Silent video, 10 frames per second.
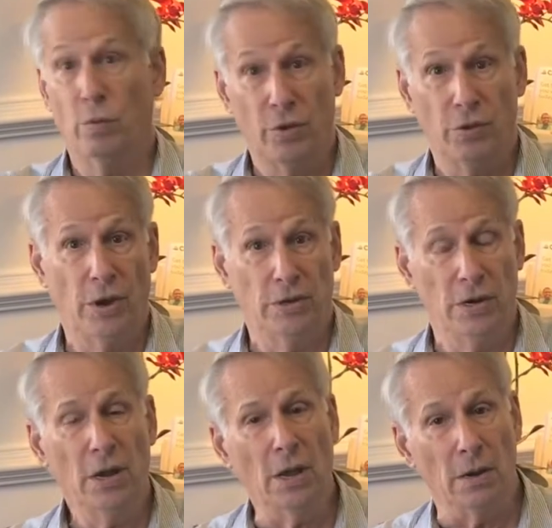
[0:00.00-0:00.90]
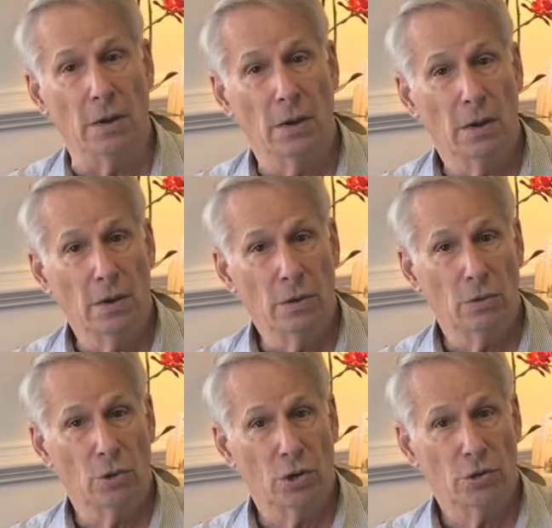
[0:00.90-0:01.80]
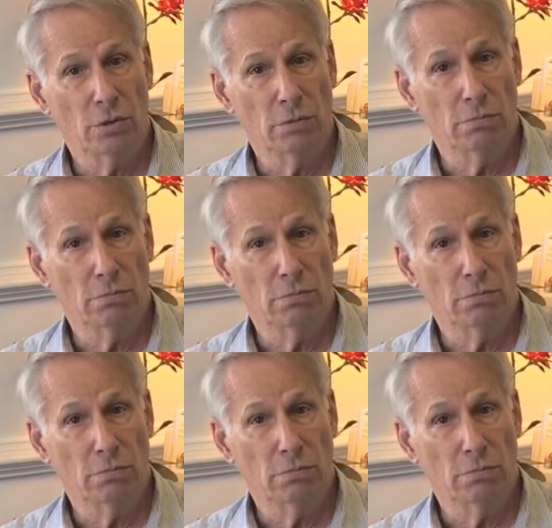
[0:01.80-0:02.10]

what they did. You just,